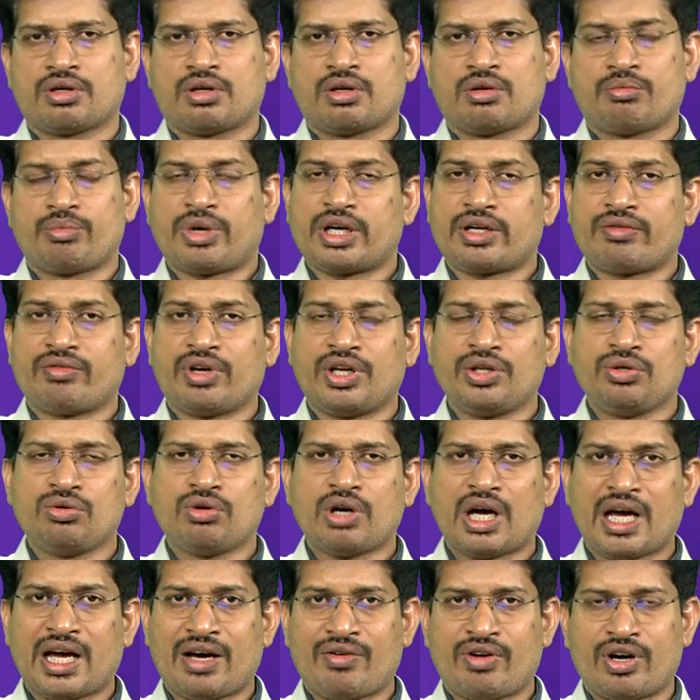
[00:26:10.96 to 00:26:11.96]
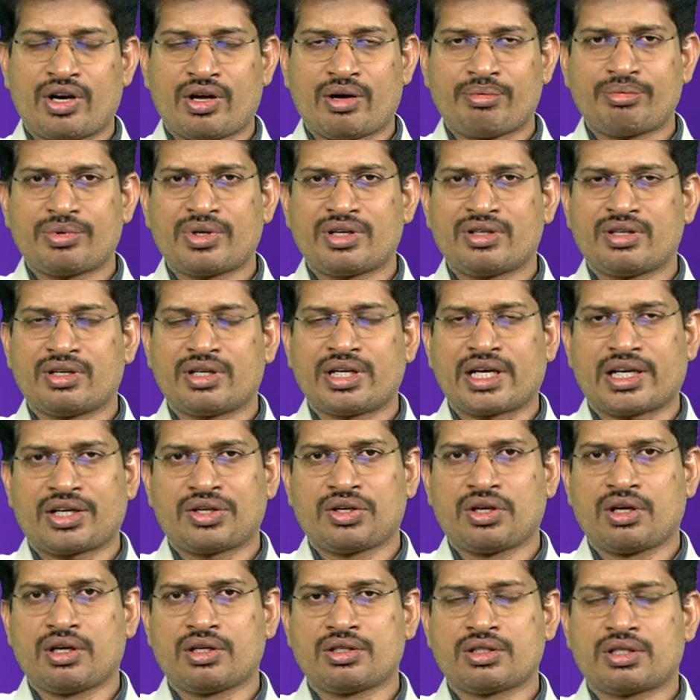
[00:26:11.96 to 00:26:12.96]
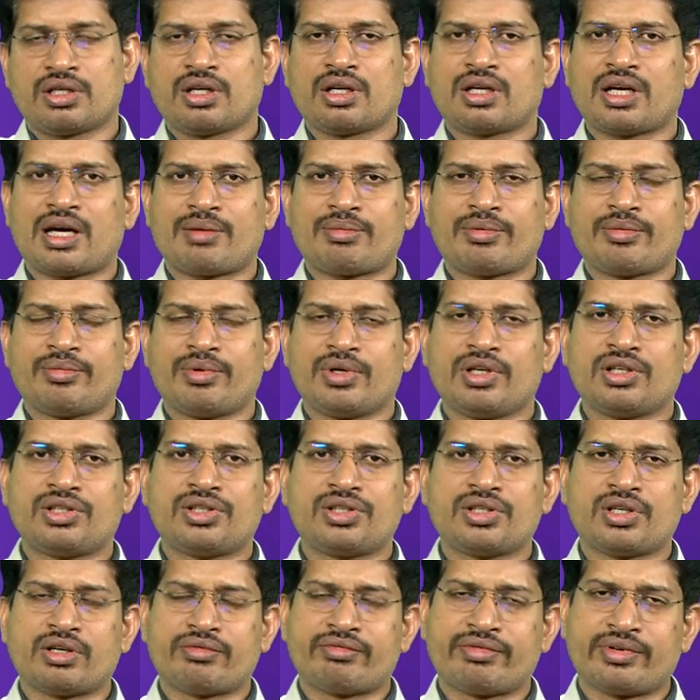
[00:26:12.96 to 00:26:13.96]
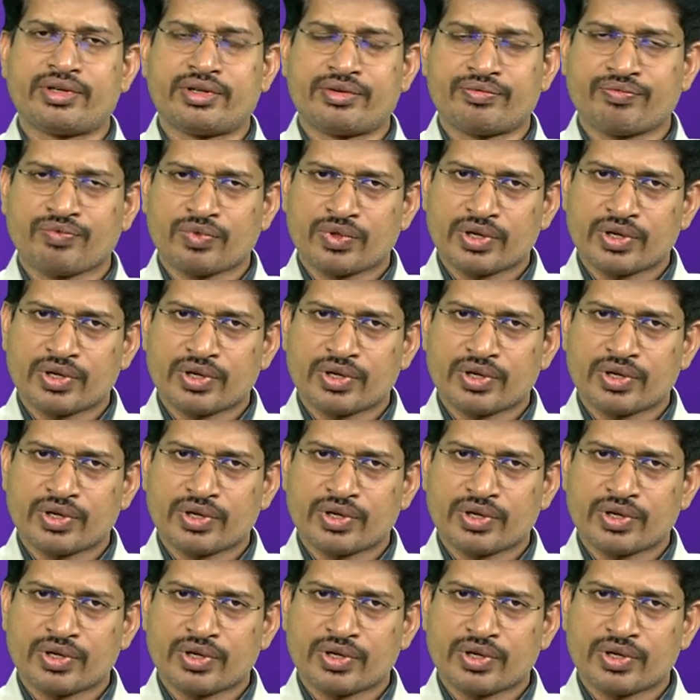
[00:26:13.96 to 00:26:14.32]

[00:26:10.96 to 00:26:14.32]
But when you have adopted the technological capability of uh,